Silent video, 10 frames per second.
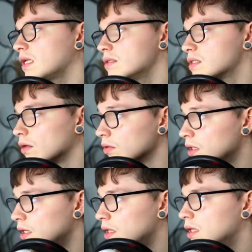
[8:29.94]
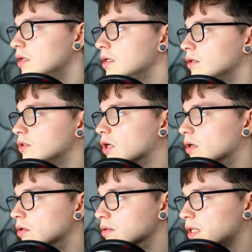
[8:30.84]
So you'd
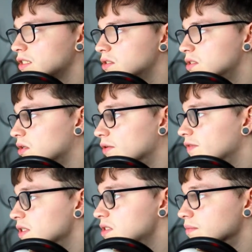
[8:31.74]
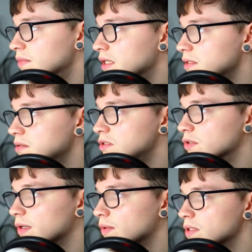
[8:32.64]
go, let's just go for this submit
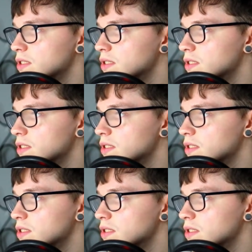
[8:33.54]
dummy one.